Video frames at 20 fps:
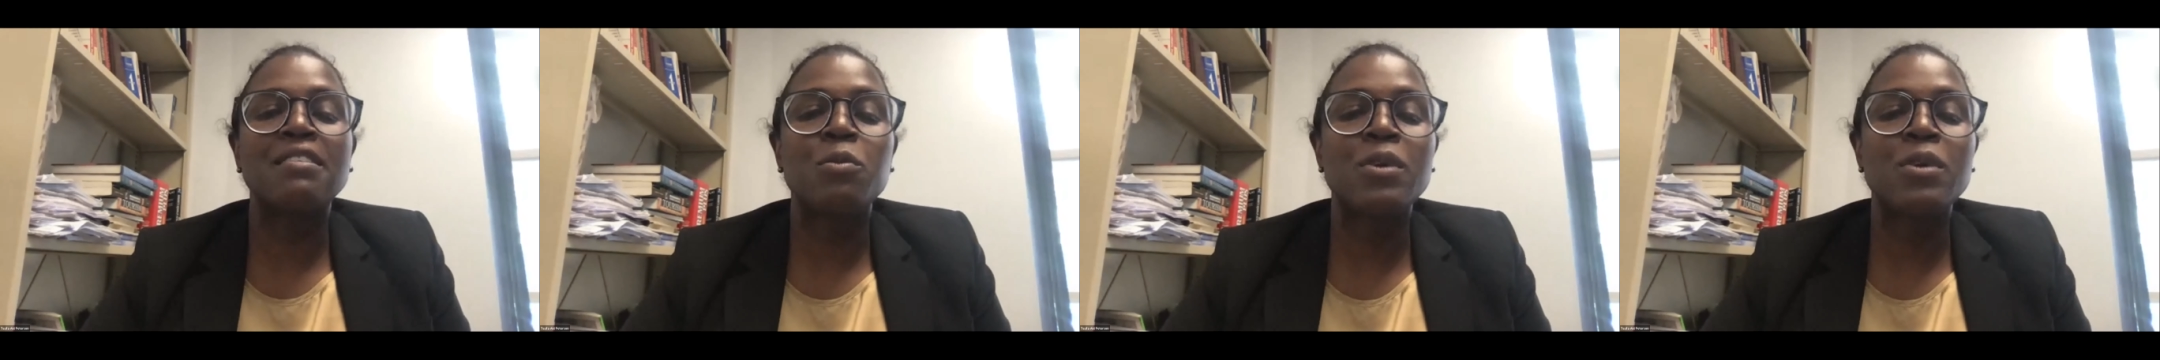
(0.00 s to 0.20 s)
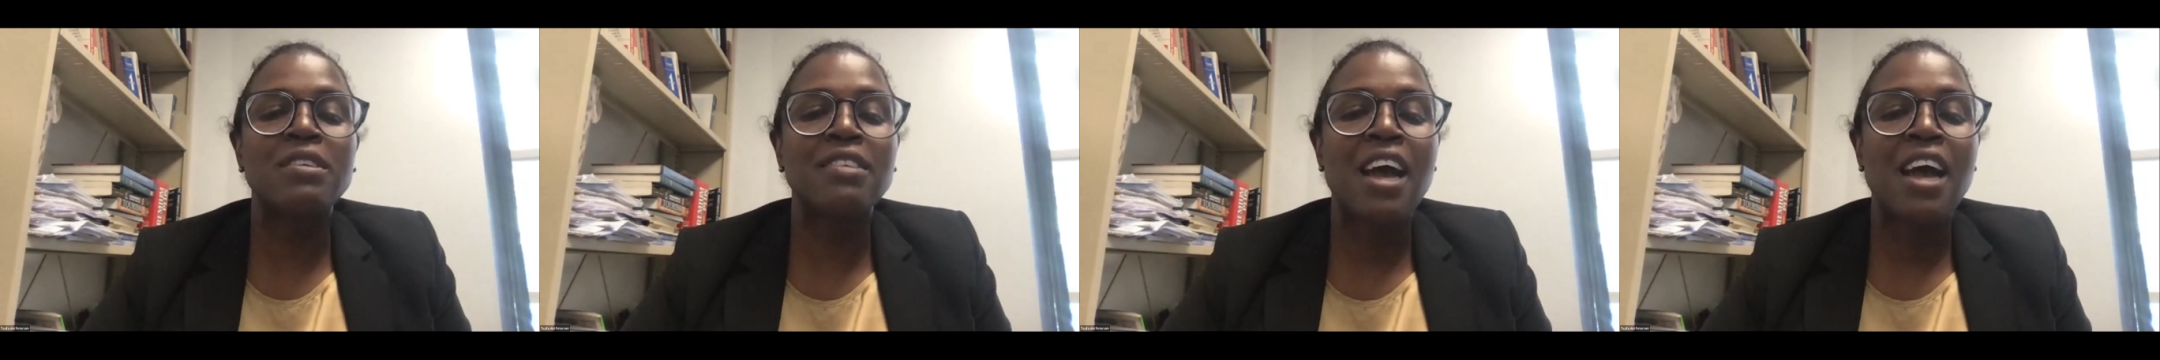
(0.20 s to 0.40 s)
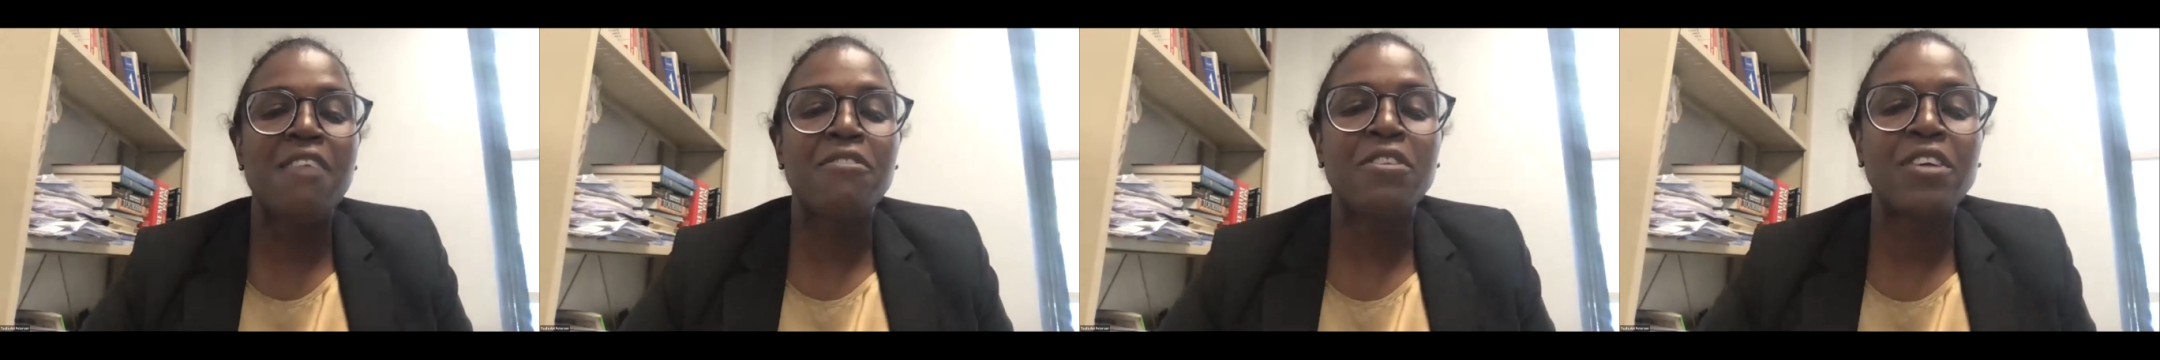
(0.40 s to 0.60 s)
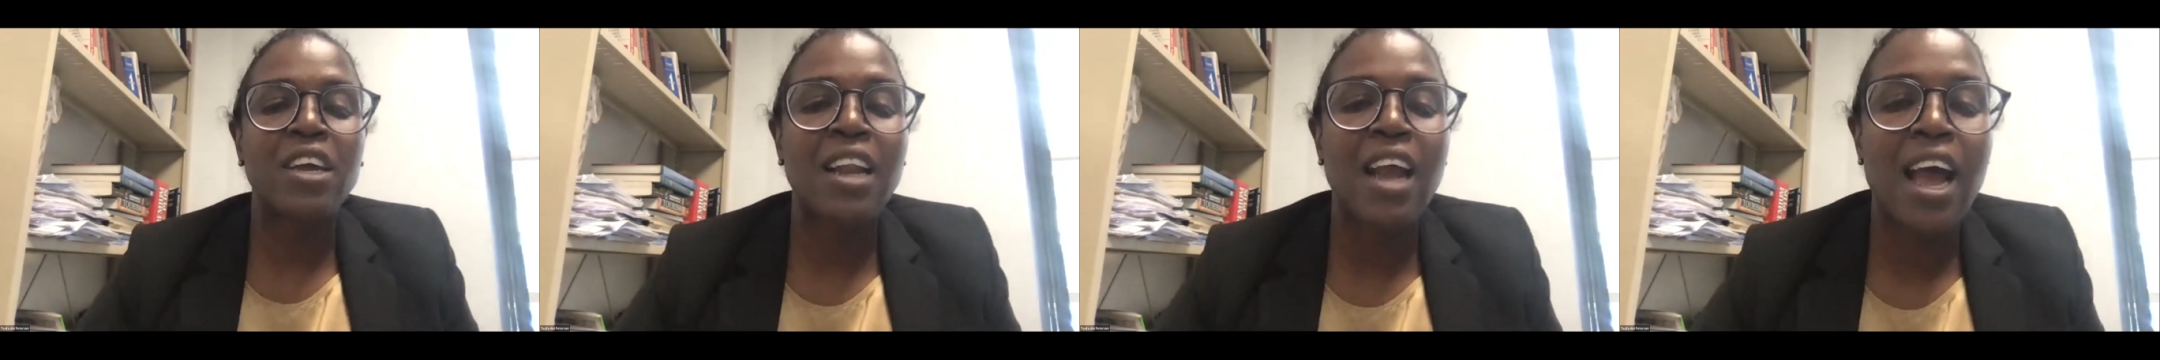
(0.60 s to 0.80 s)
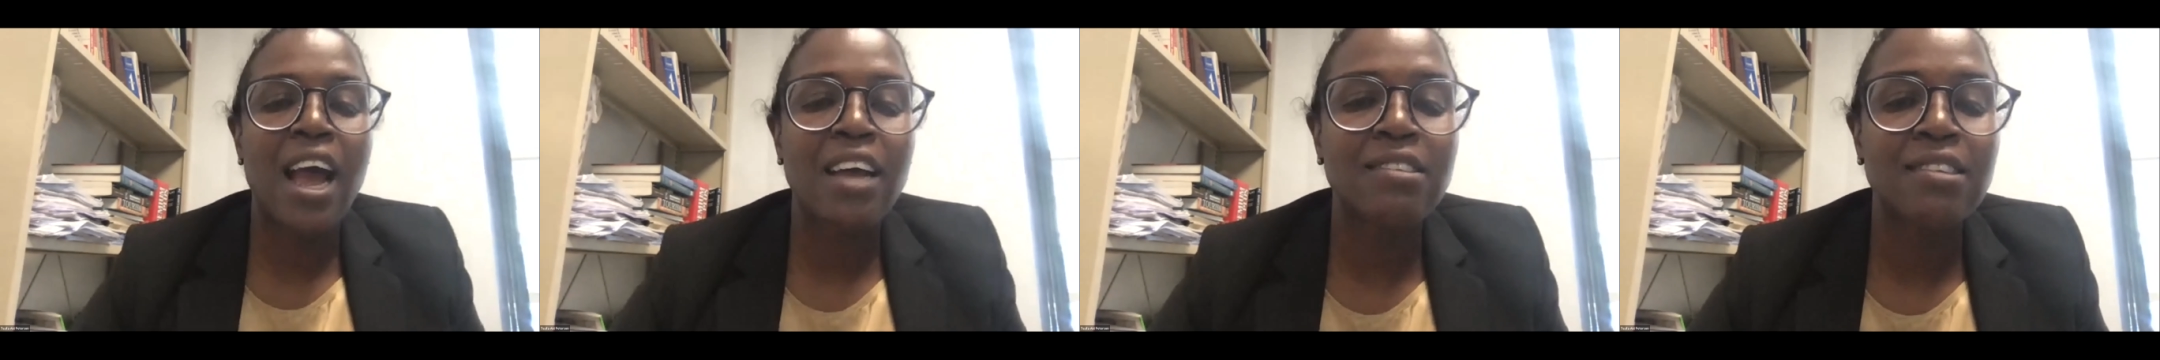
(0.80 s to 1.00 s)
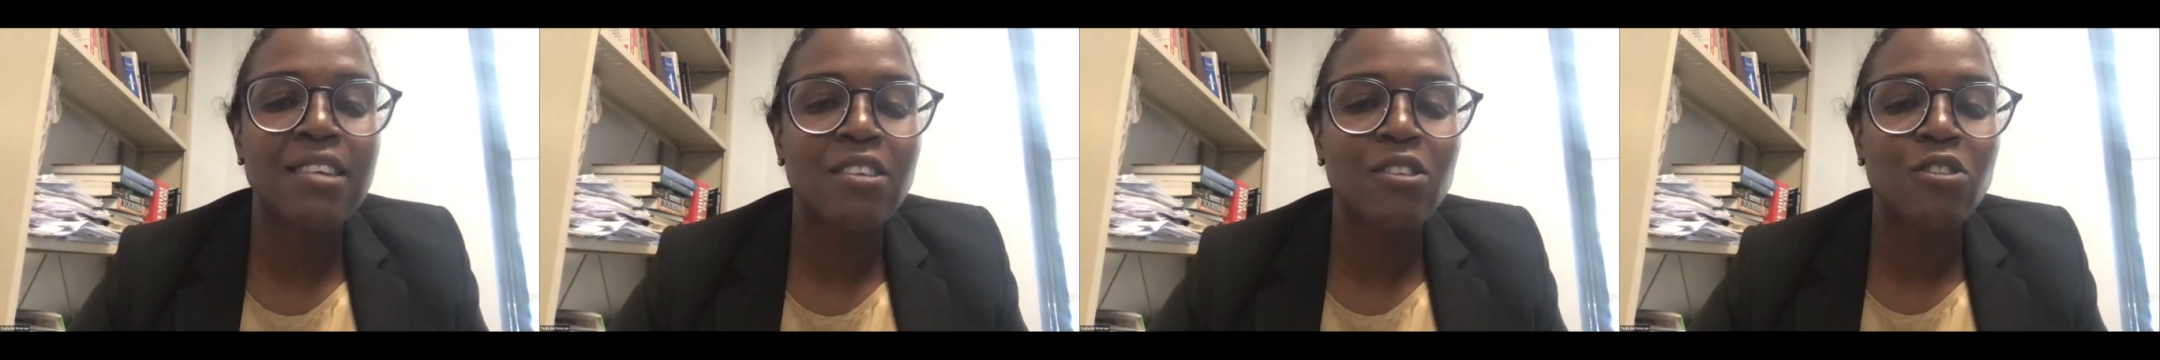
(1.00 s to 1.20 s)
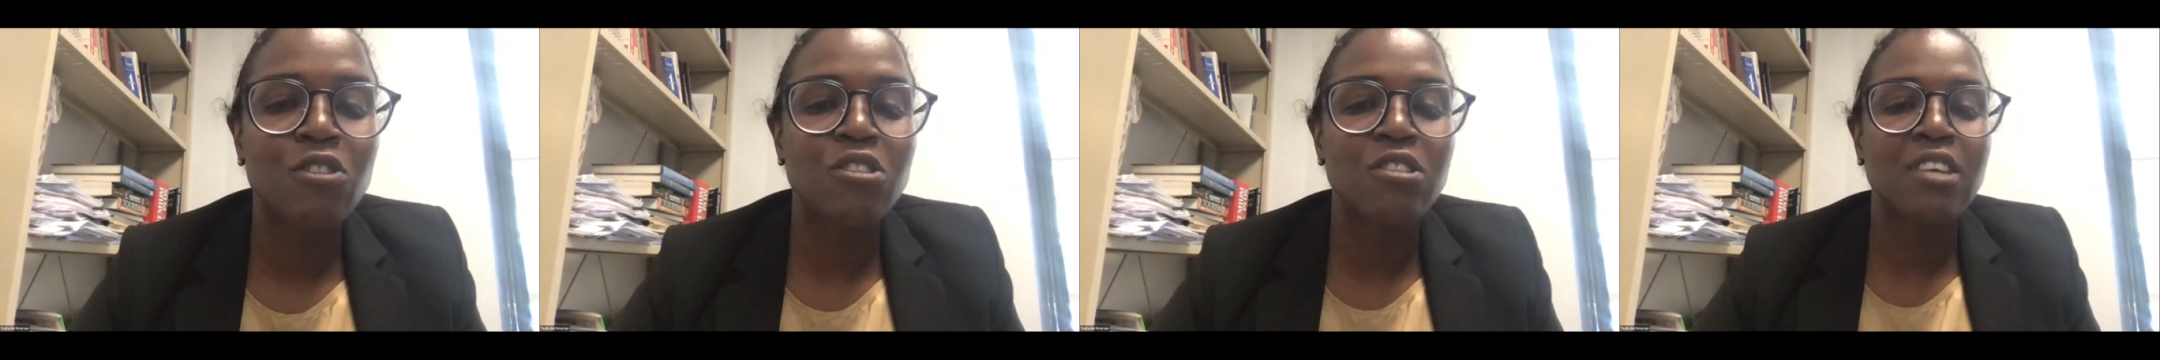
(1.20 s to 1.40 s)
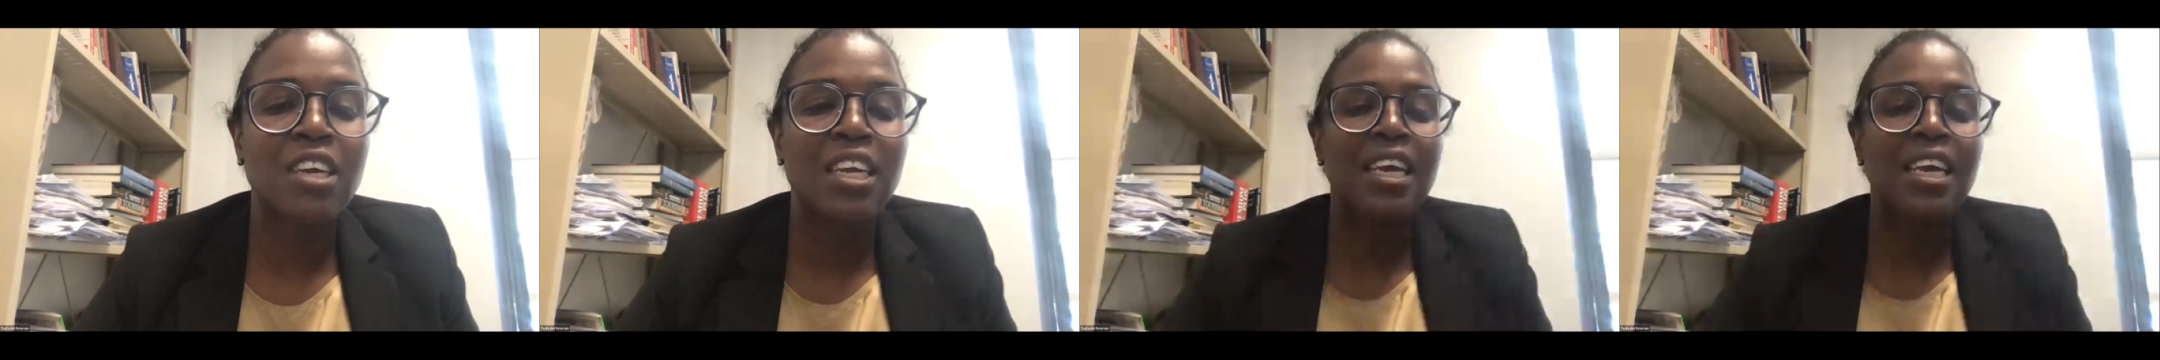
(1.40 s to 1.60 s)
west african
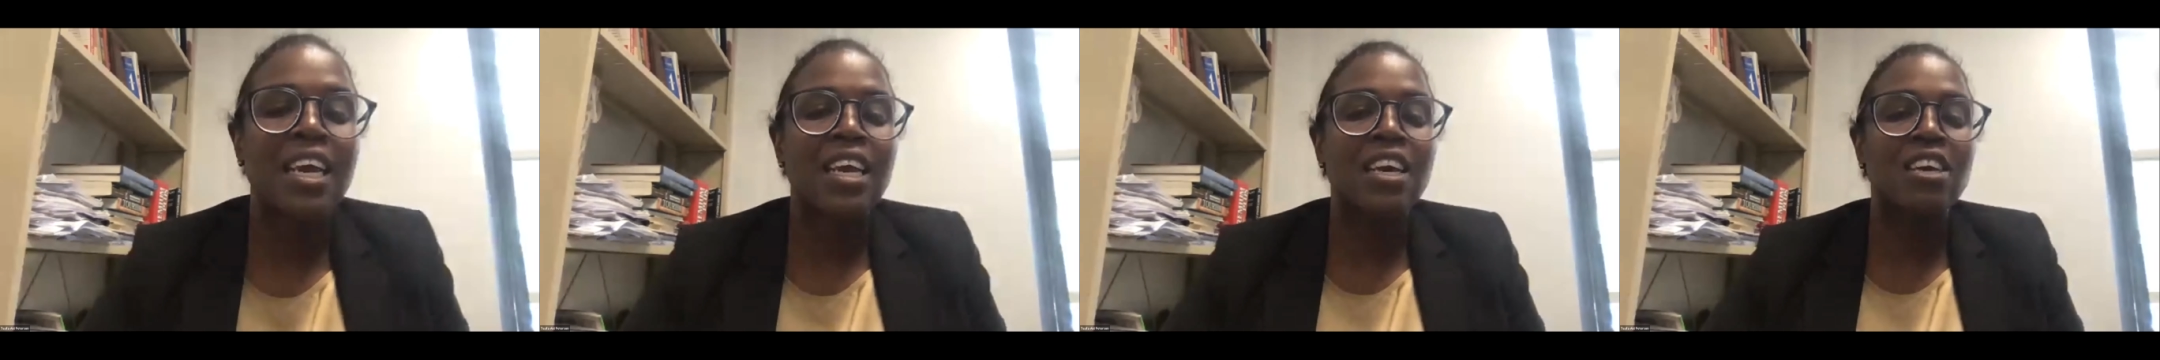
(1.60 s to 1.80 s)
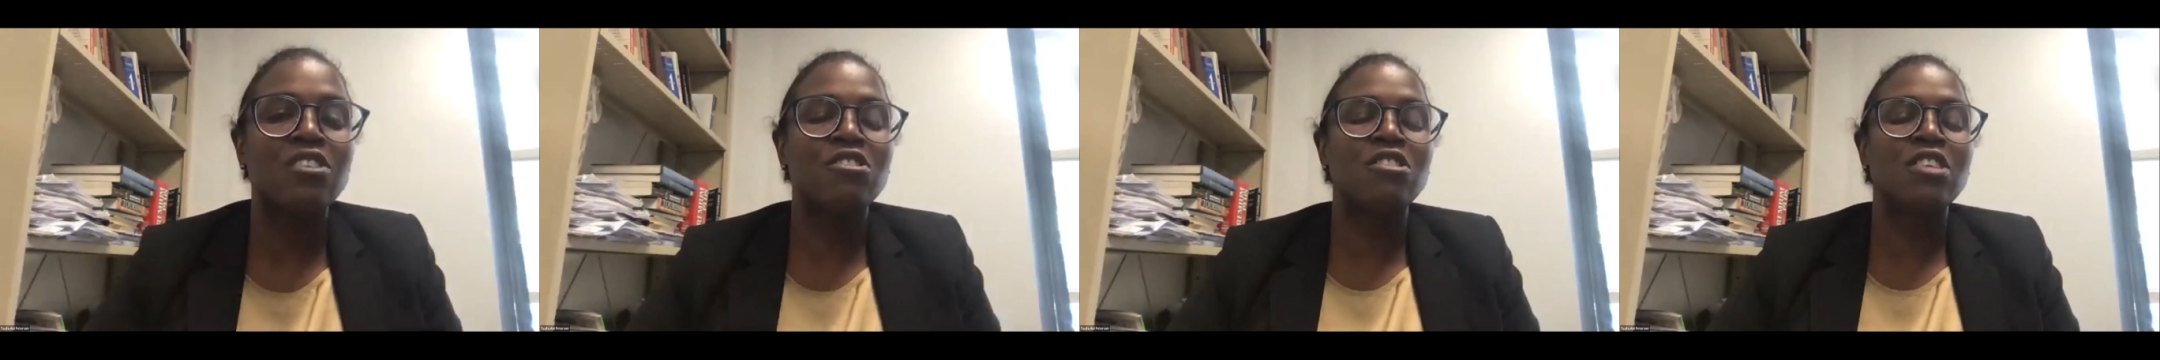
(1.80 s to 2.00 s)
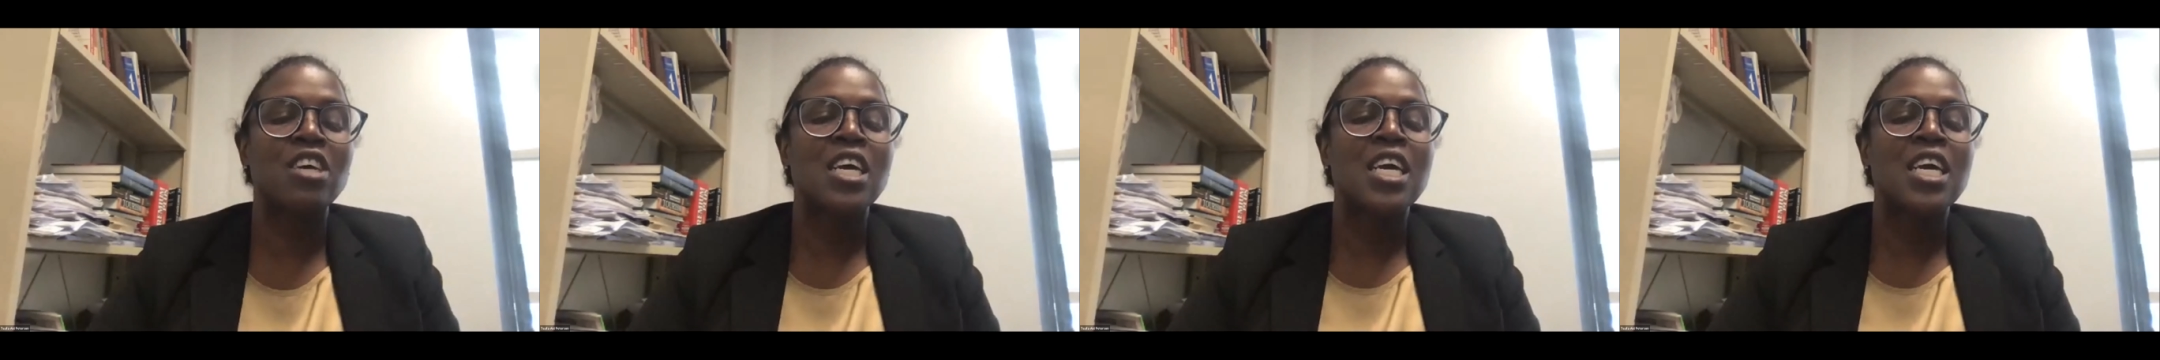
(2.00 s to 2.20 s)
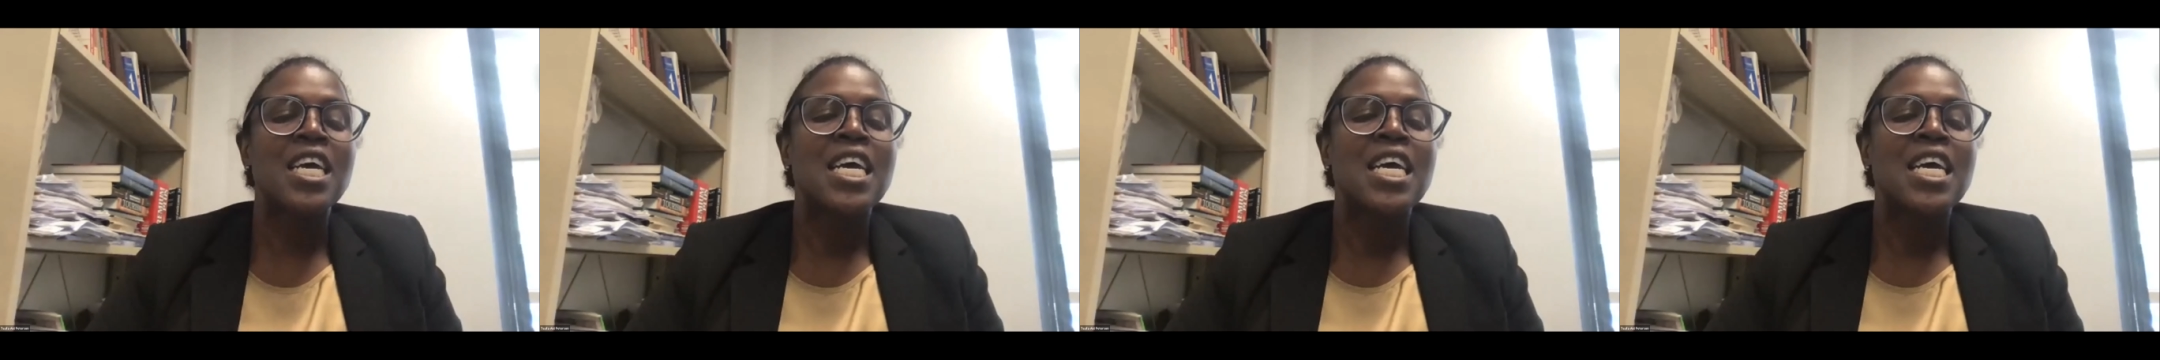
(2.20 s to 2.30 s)
ancestors engaged